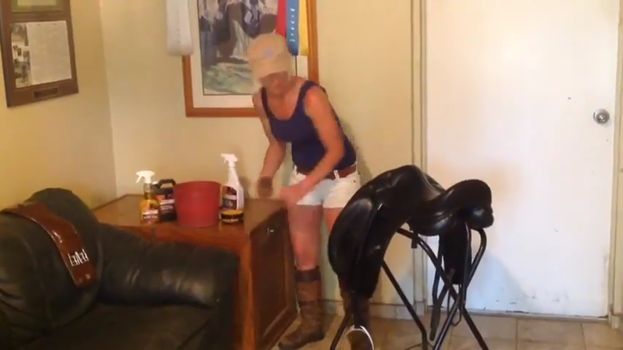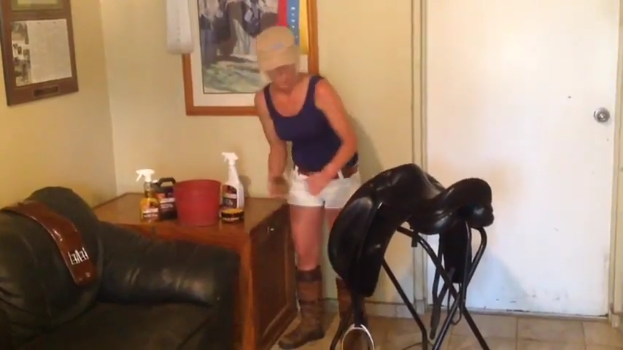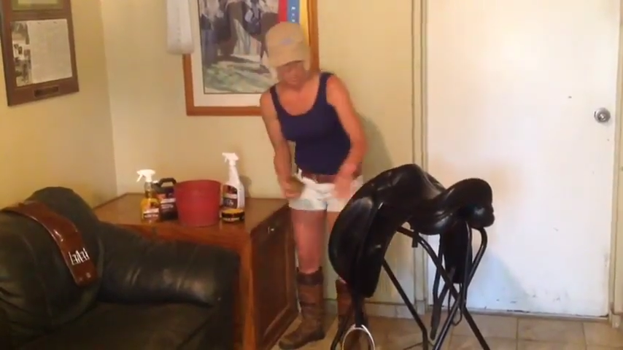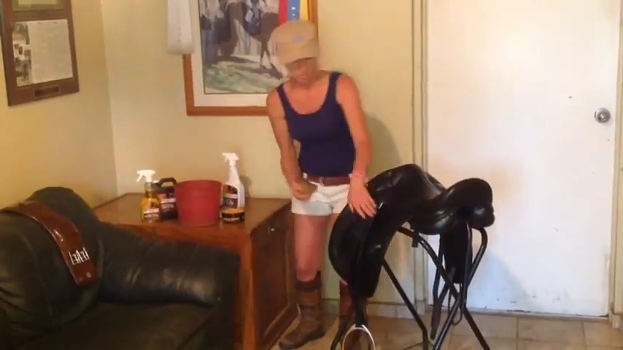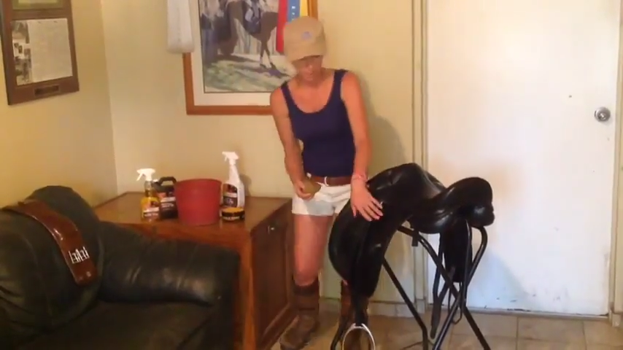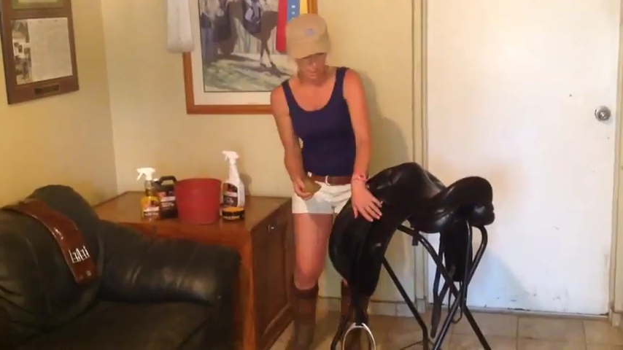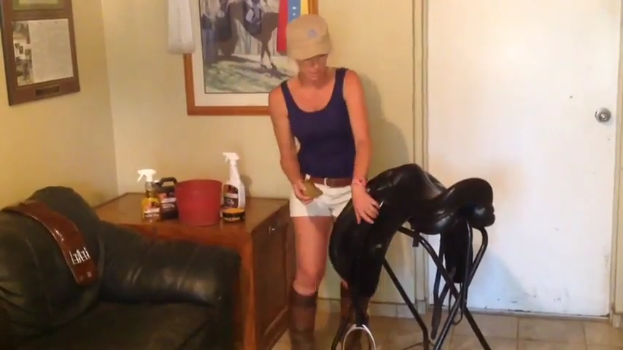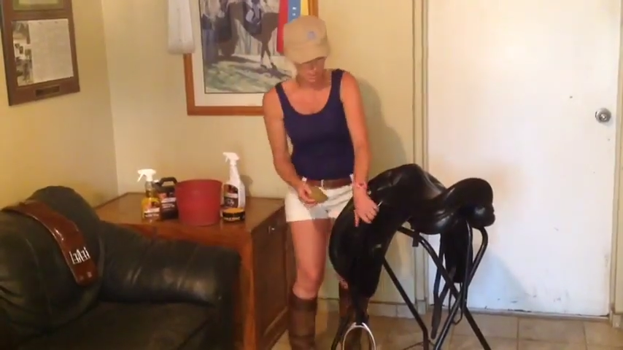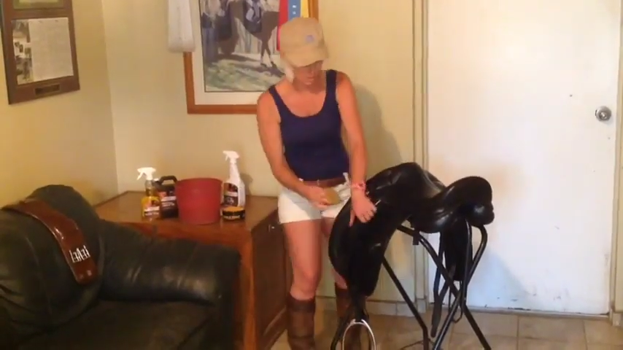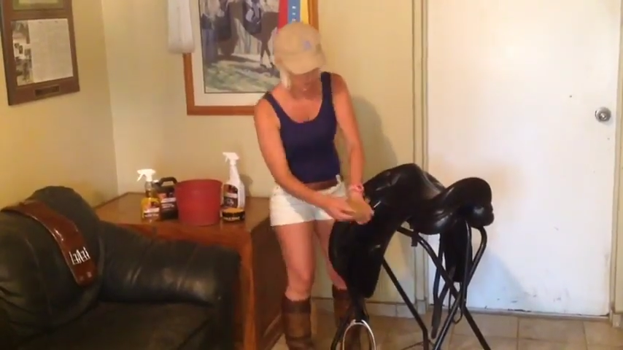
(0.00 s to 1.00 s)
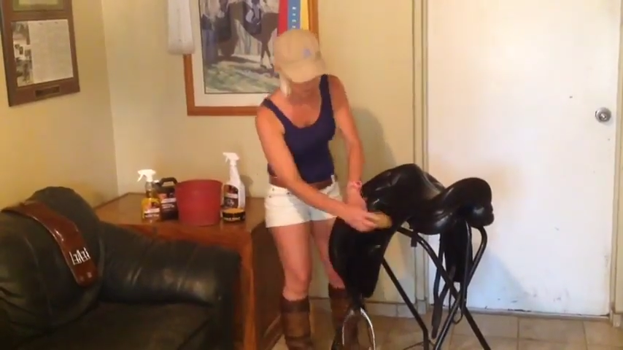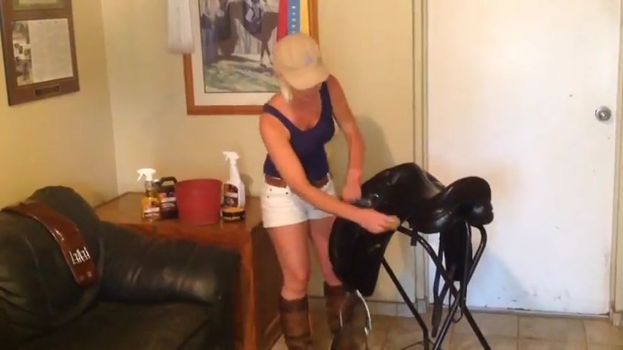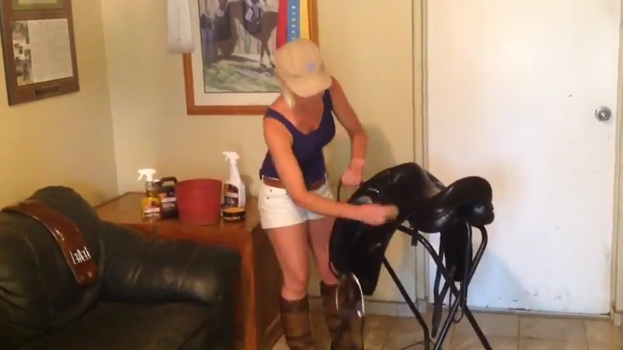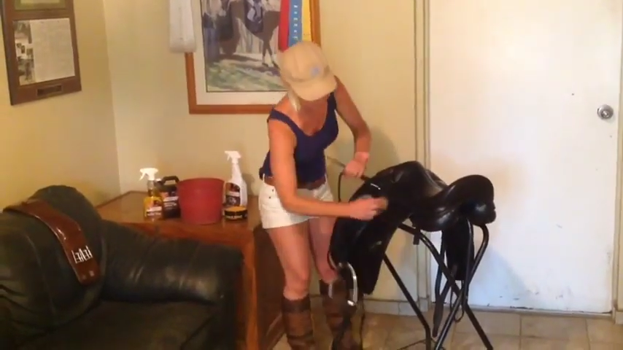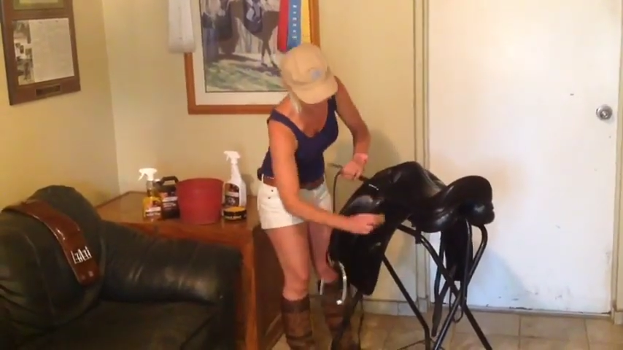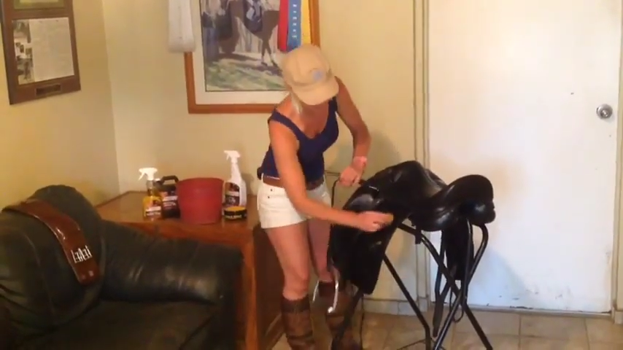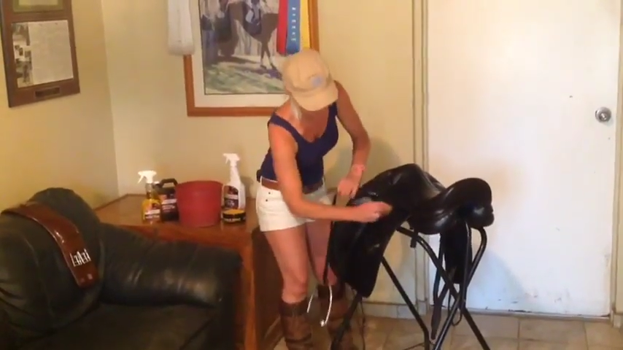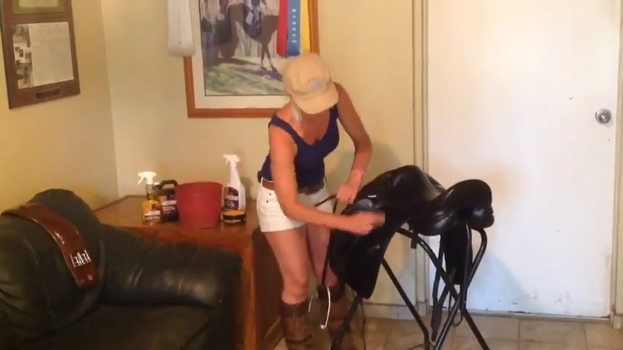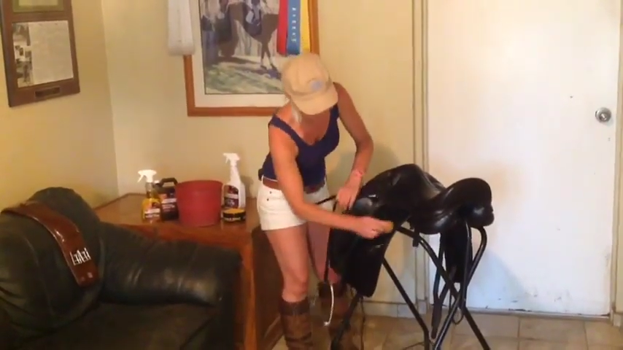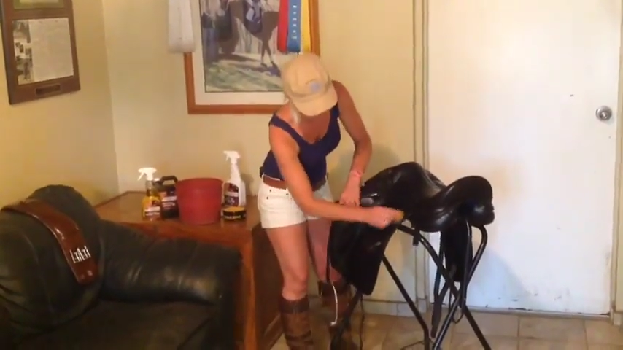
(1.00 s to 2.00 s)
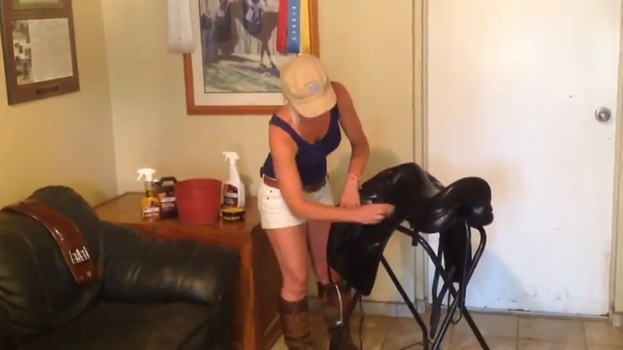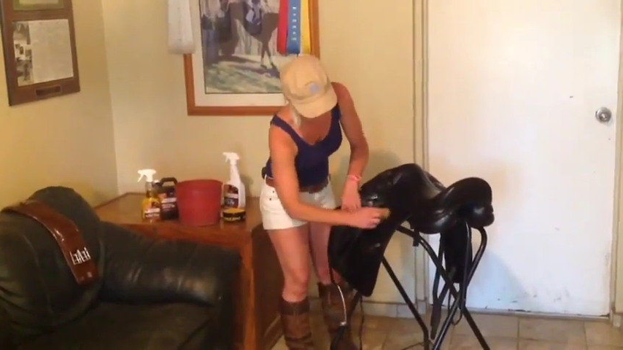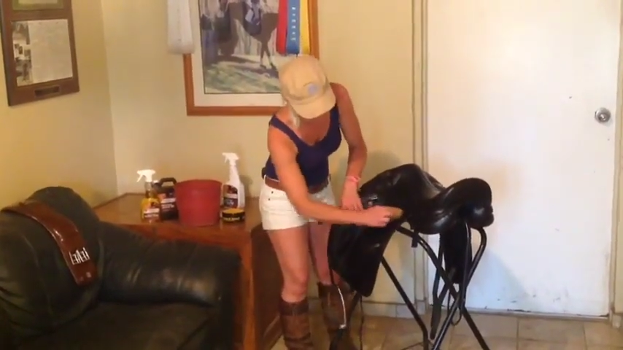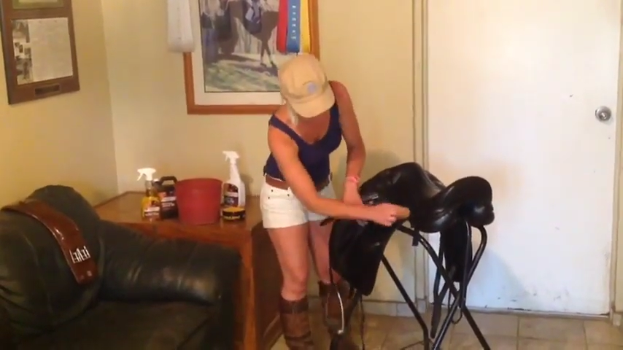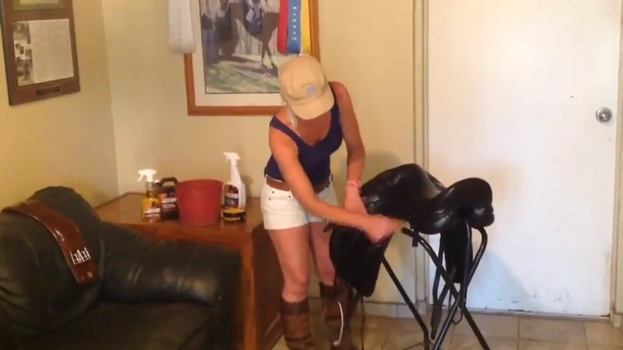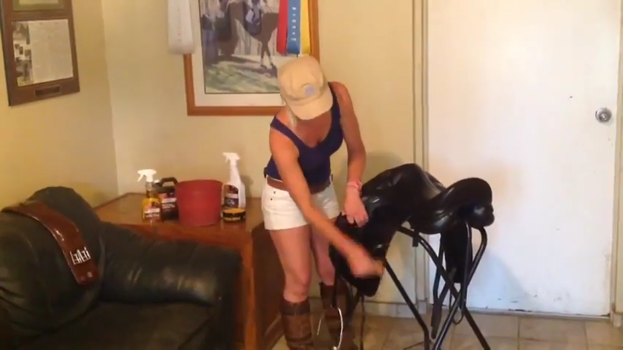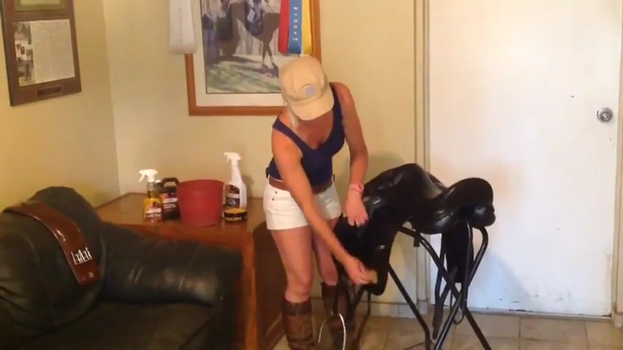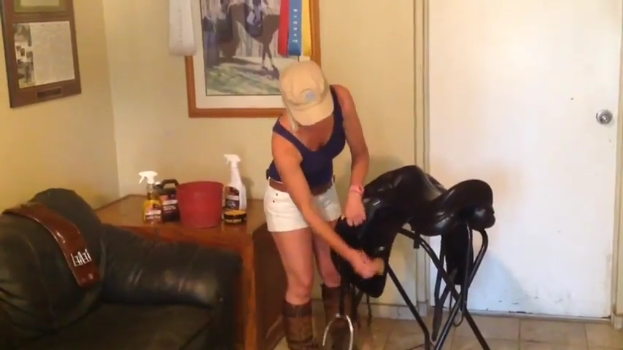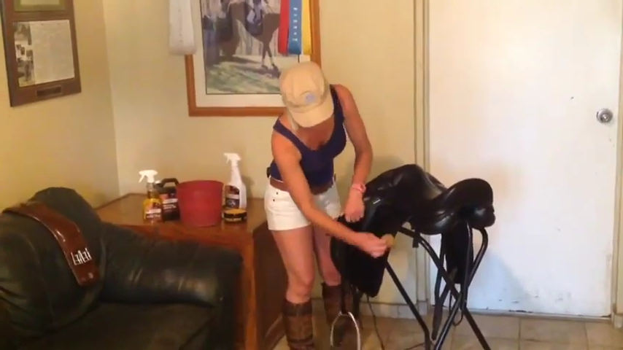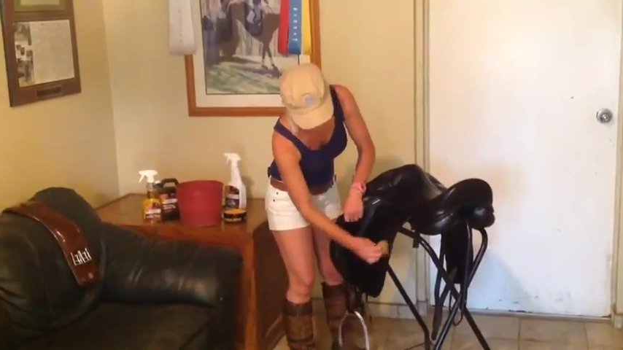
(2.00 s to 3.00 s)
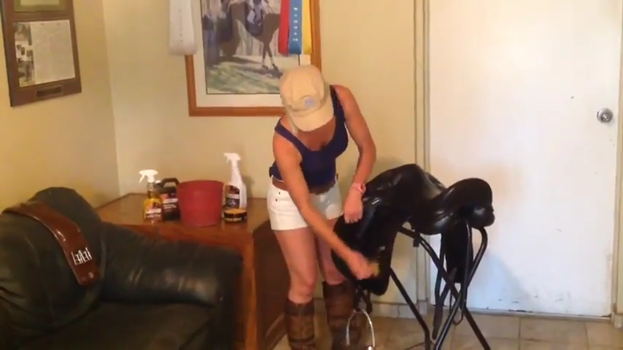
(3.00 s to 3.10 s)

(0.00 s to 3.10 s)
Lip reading: [unreadable: no face in view]